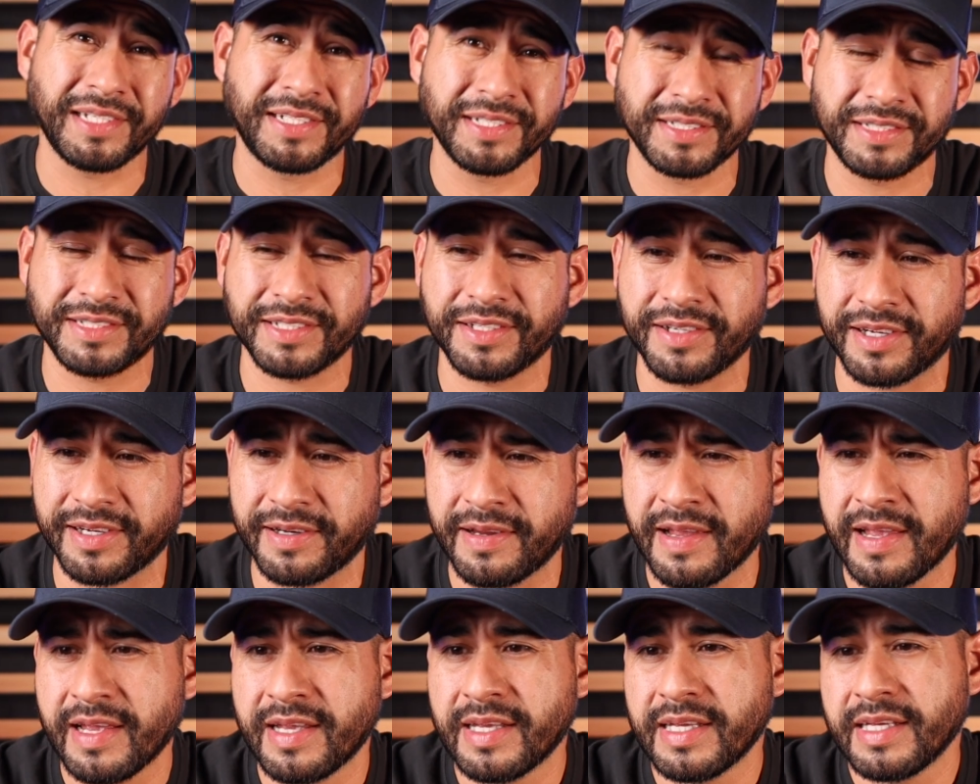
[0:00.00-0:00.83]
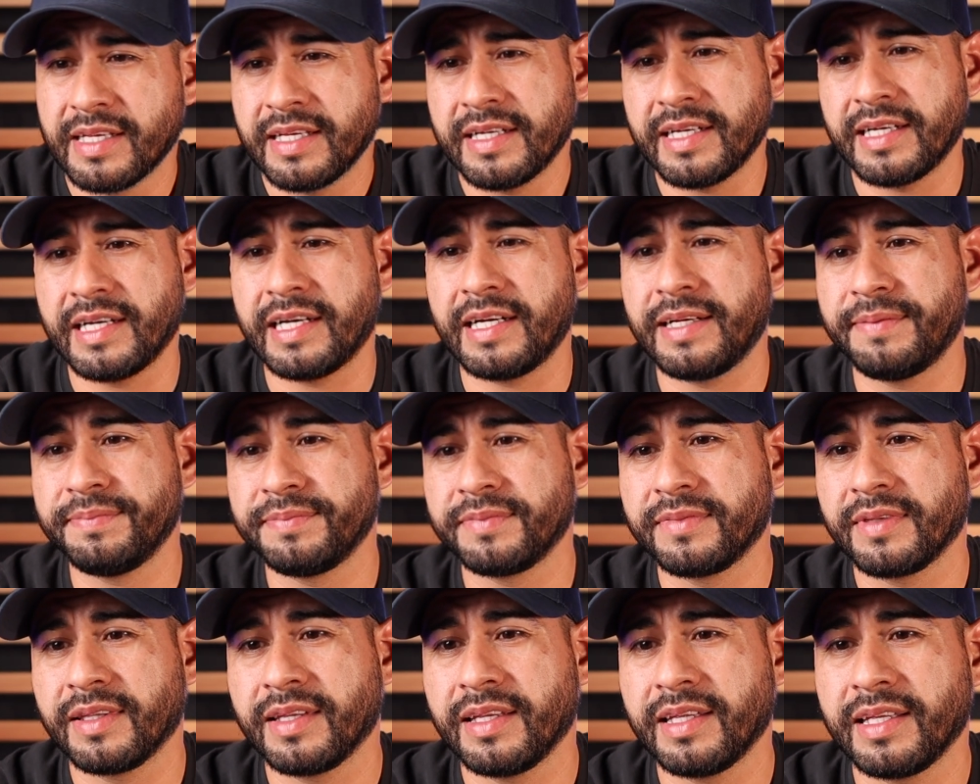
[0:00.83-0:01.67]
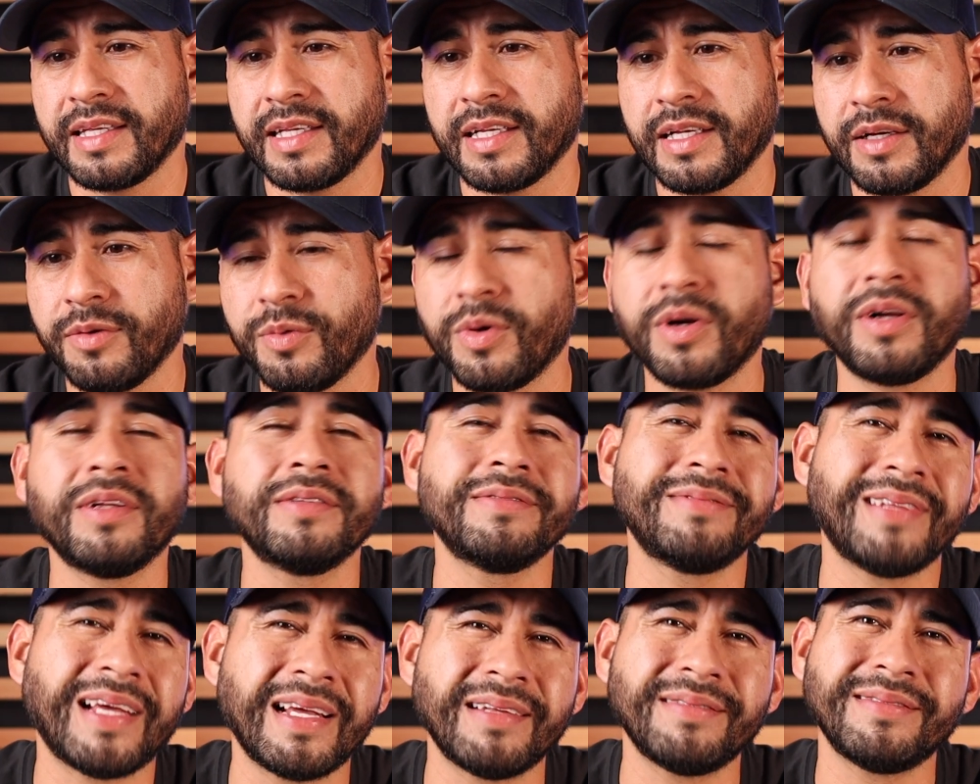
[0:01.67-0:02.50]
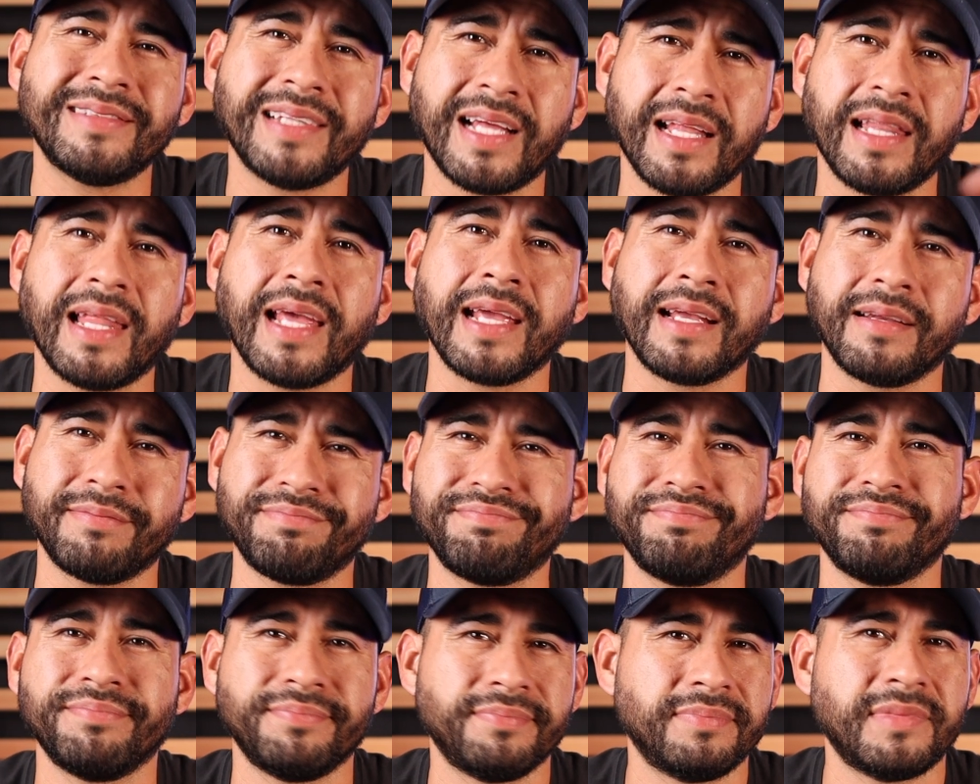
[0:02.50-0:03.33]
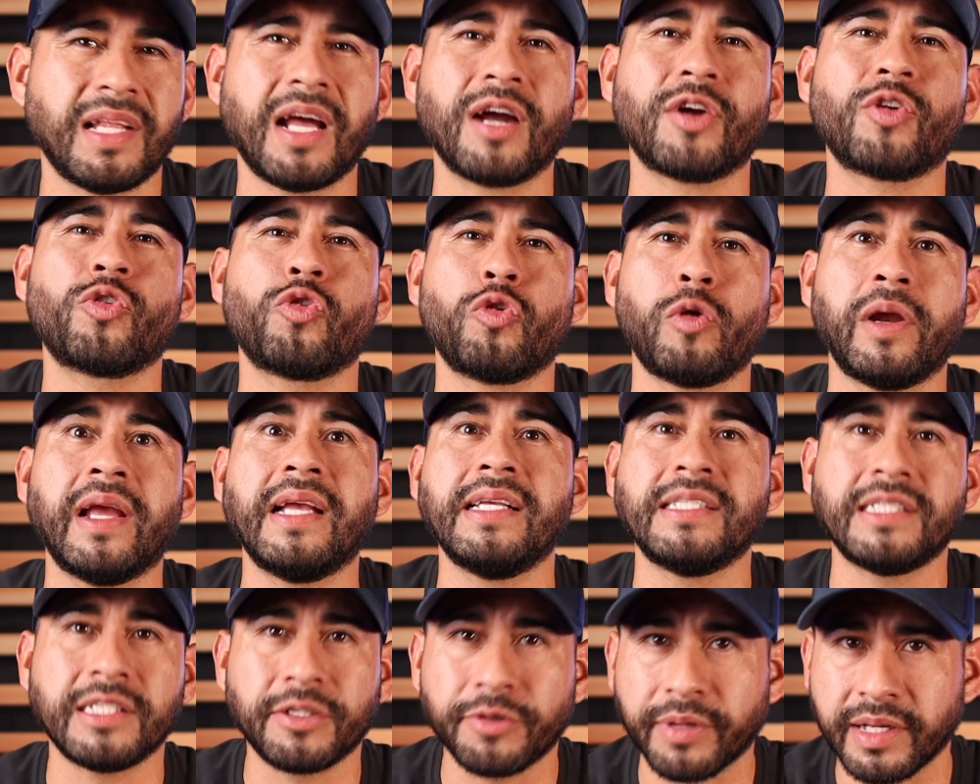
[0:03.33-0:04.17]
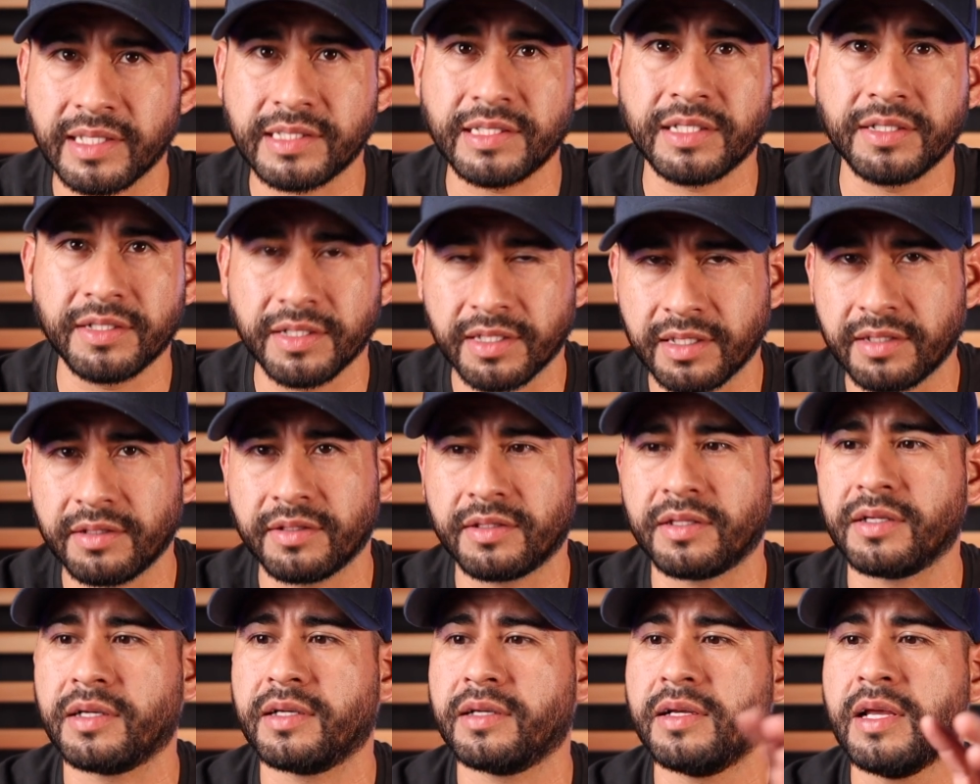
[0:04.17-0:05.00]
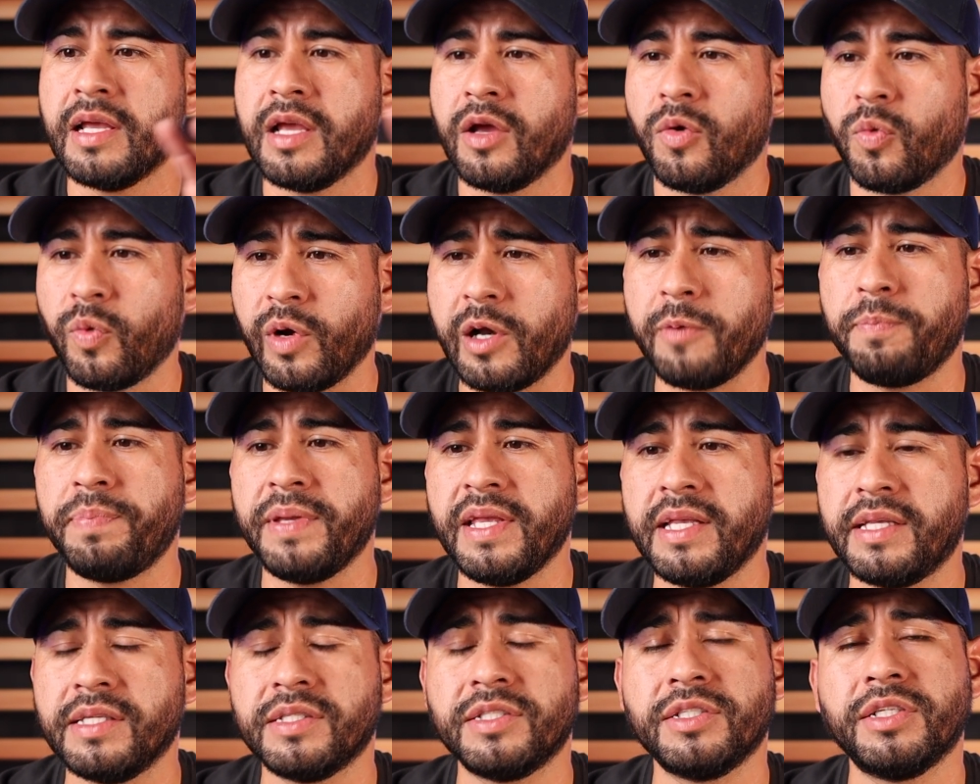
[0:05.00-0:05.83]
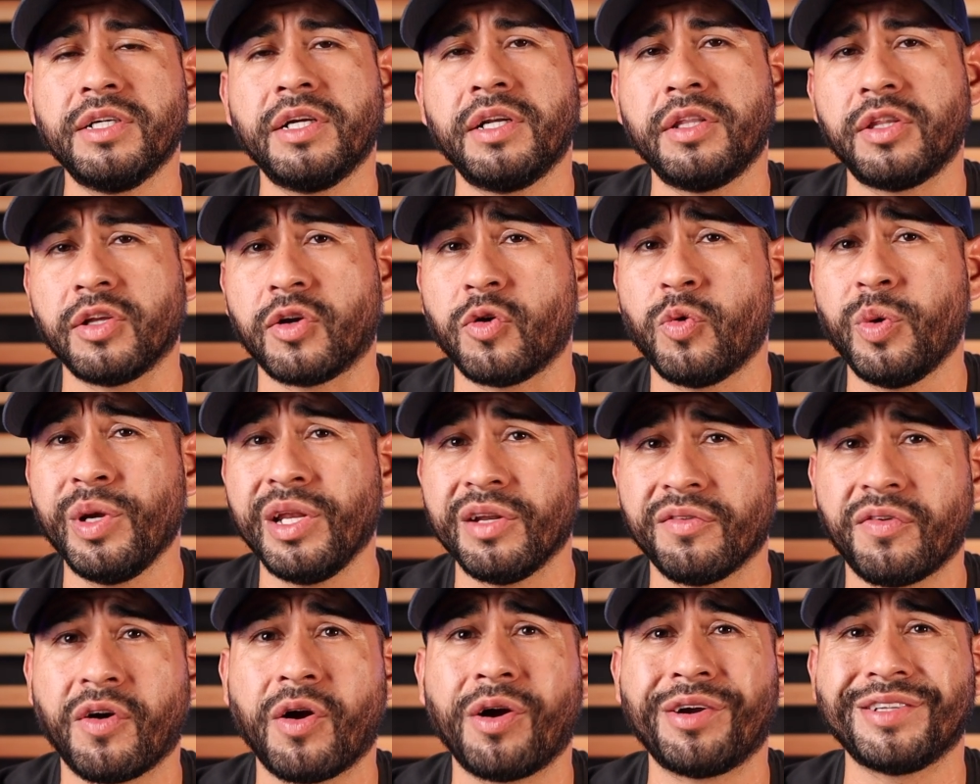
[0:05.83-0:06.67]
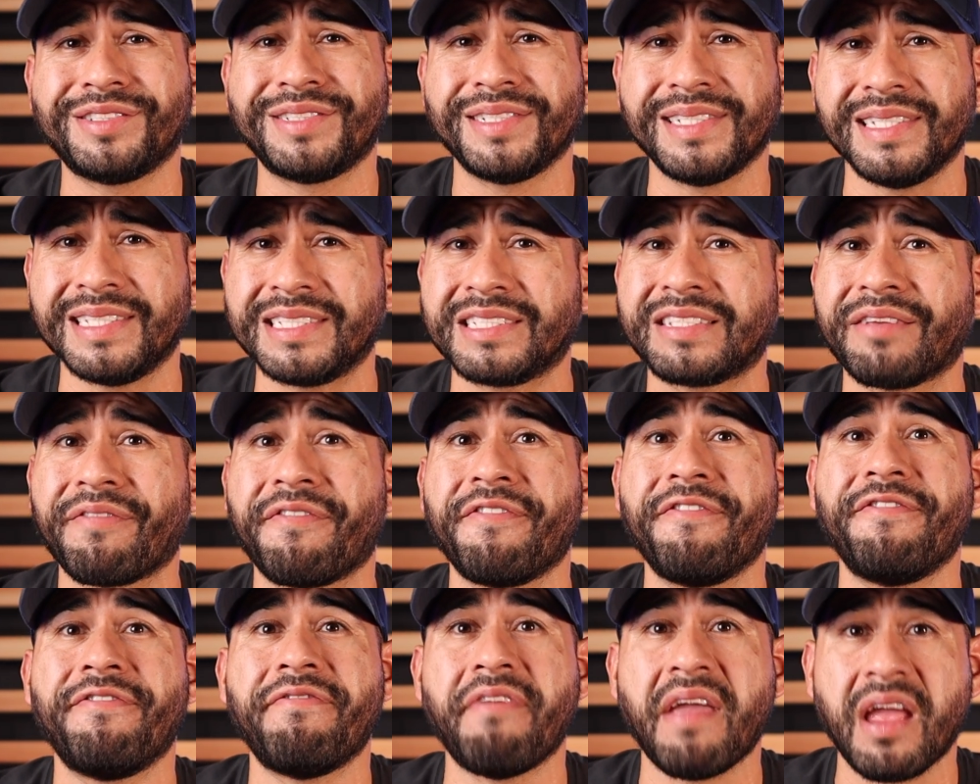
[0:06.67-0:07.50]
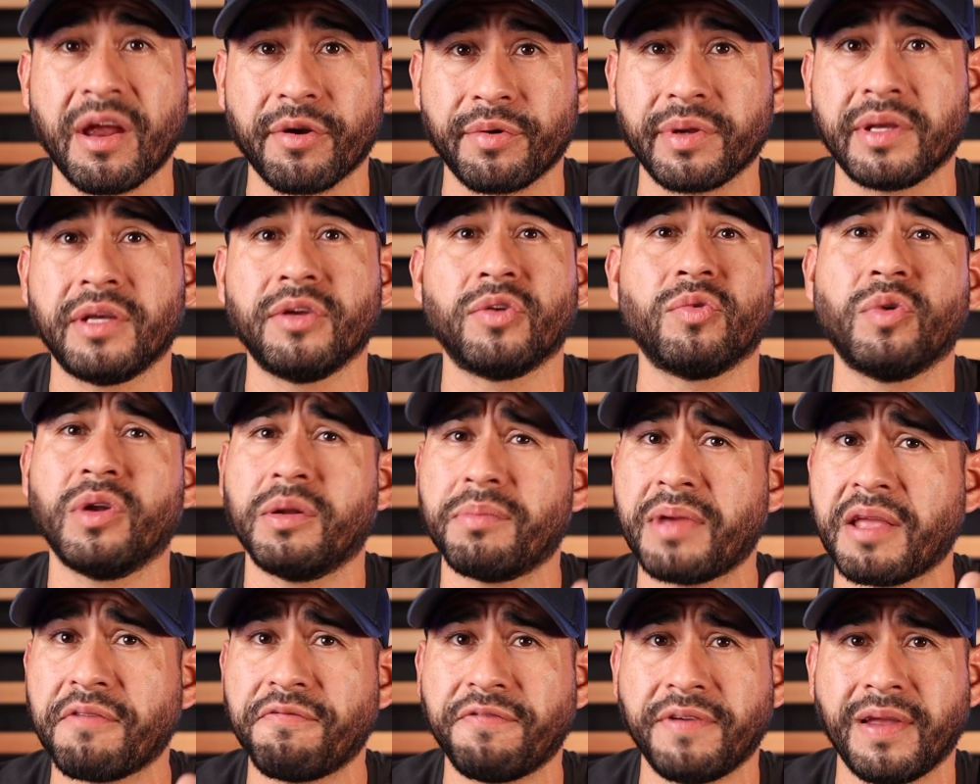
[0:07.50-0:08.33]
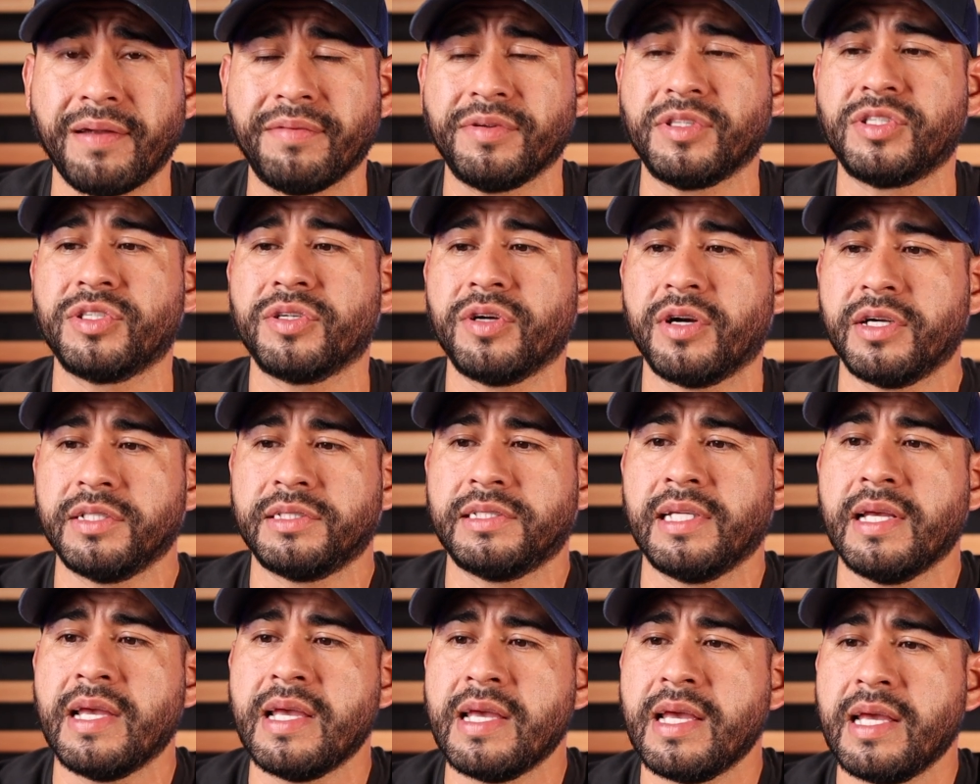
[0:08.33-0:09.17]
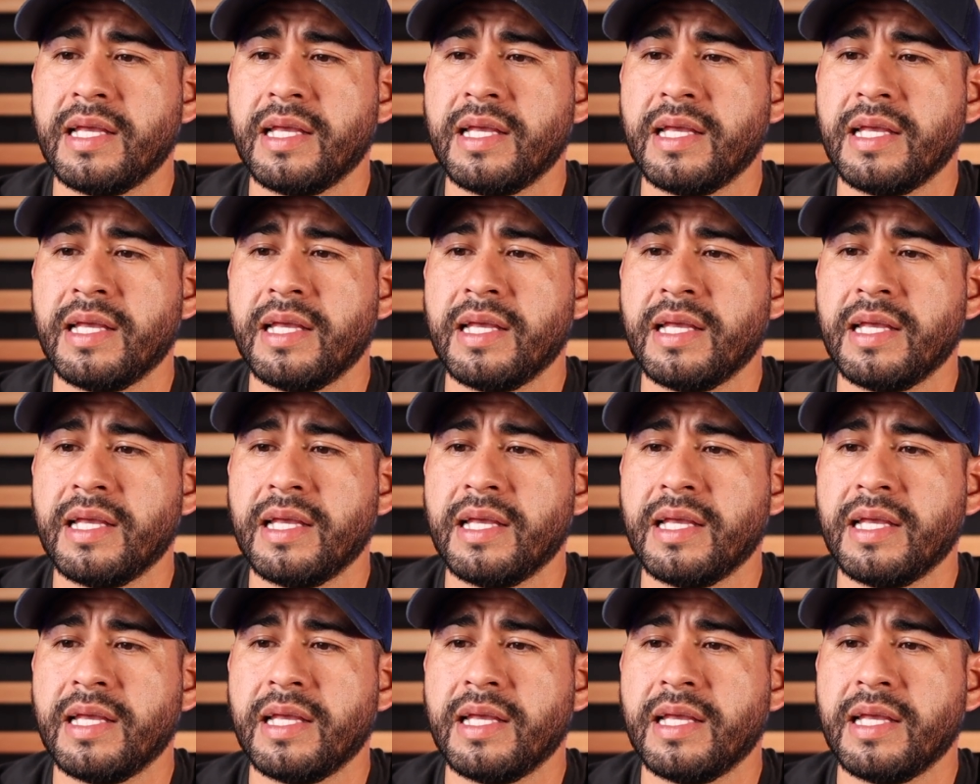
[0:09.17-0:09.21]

good cigar. Well, not crazy good. The Rare Pink is good. The Queen of Hearts is a very good, one of my favorite cigars.